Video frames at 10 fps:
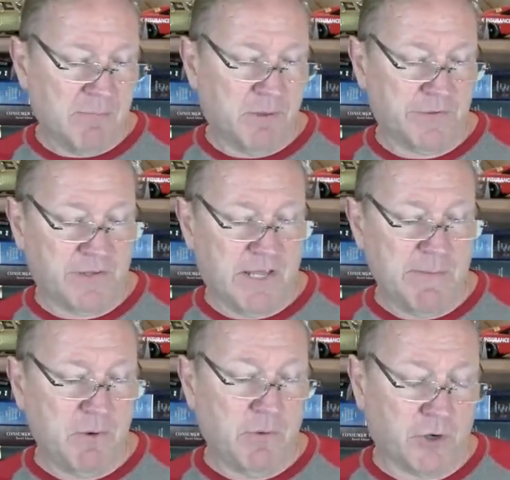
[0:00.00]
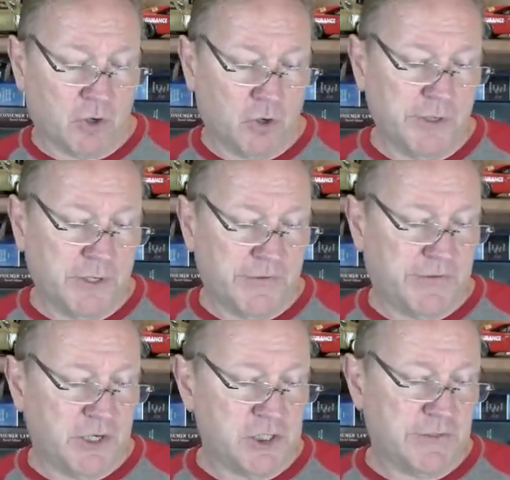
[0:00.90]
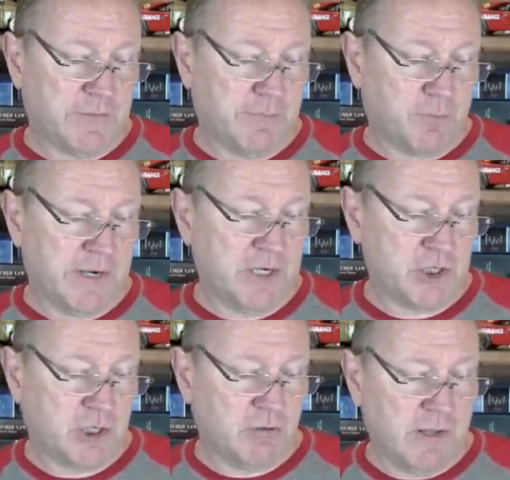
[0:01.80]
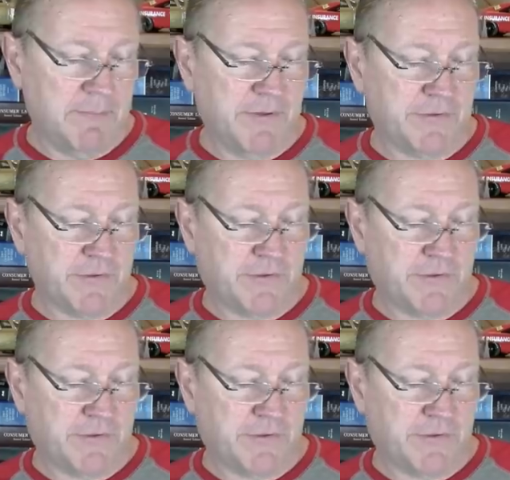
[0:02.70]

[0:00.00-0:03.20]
but is in keeping with earlier decisions from British Columbia's